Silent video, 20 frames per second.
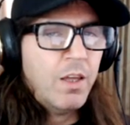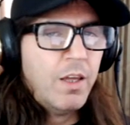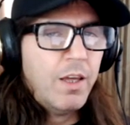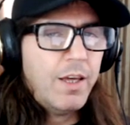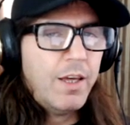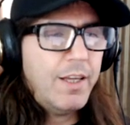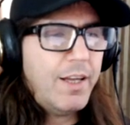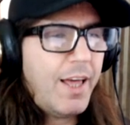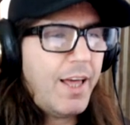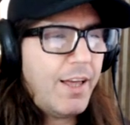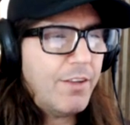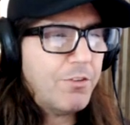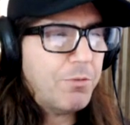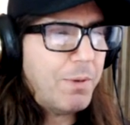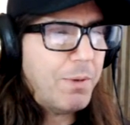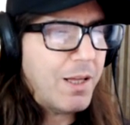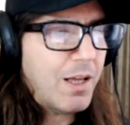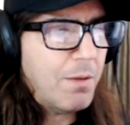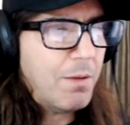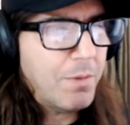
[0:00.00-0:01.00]
it has
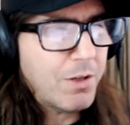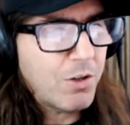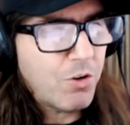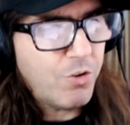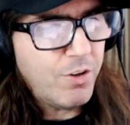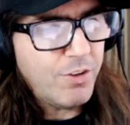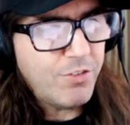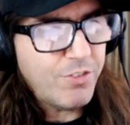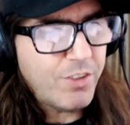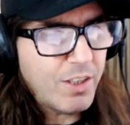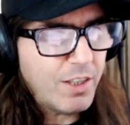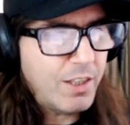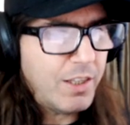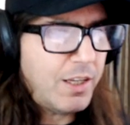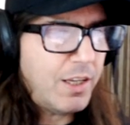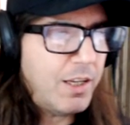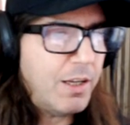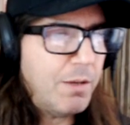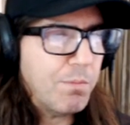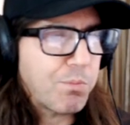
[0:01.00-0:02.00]
become
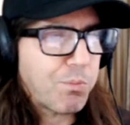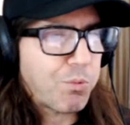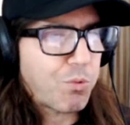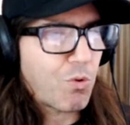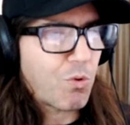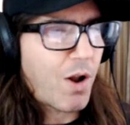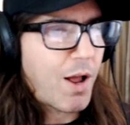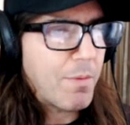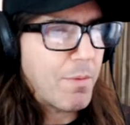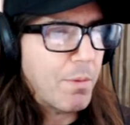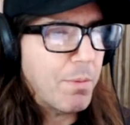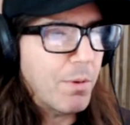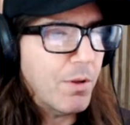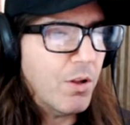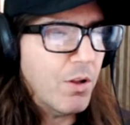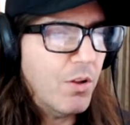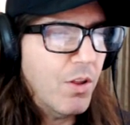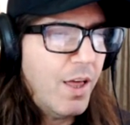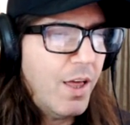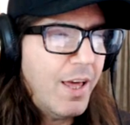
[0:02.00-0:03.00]
increasingly
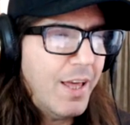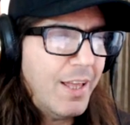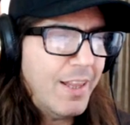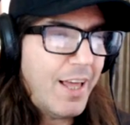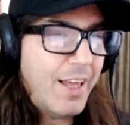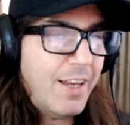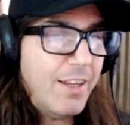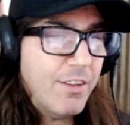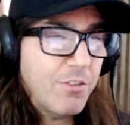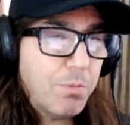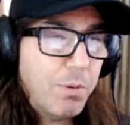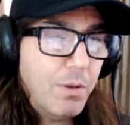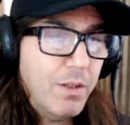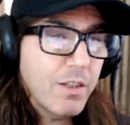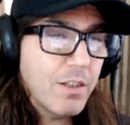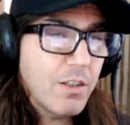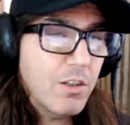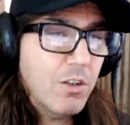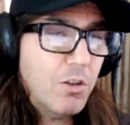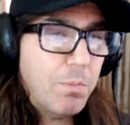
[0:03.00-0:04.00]
probable that his
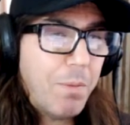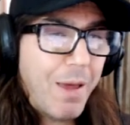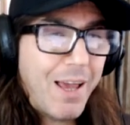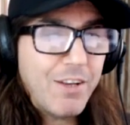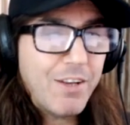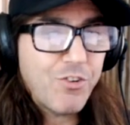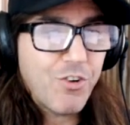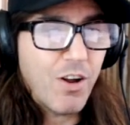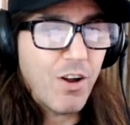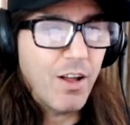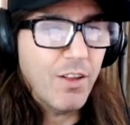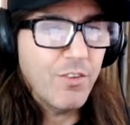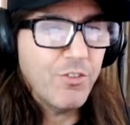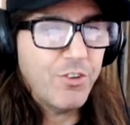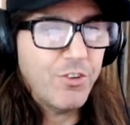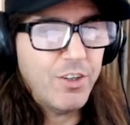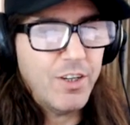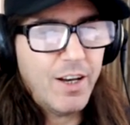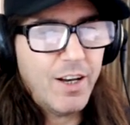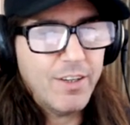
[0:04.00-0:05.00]
political patrons,
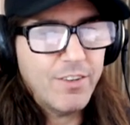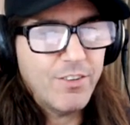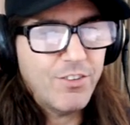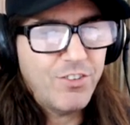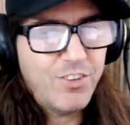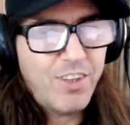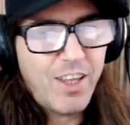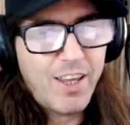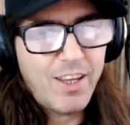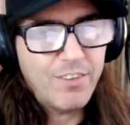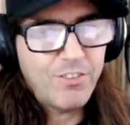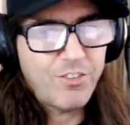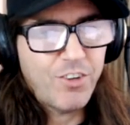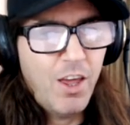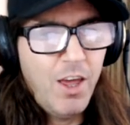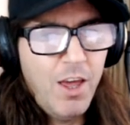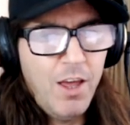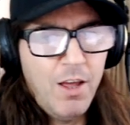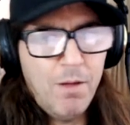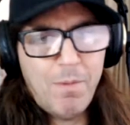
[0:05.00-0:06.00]
the United States,
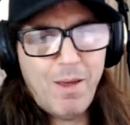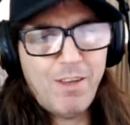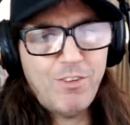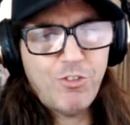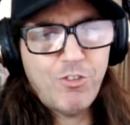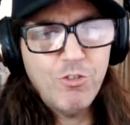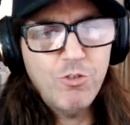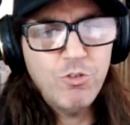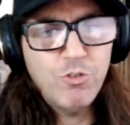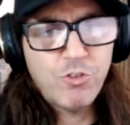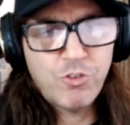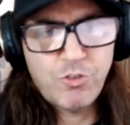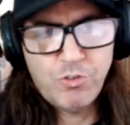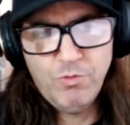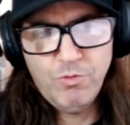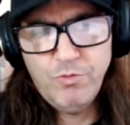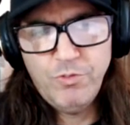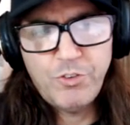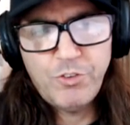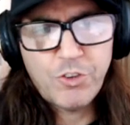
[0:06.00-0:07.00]
may soon
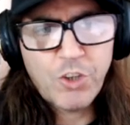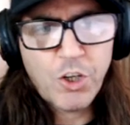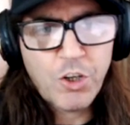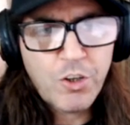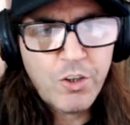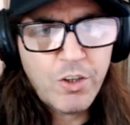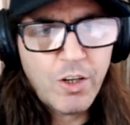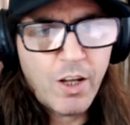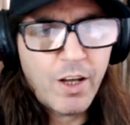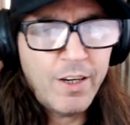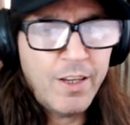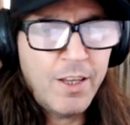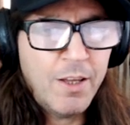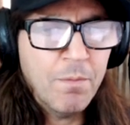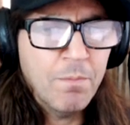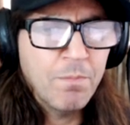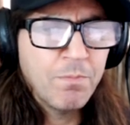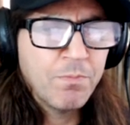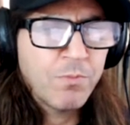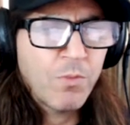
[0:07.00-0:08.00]
turn on him,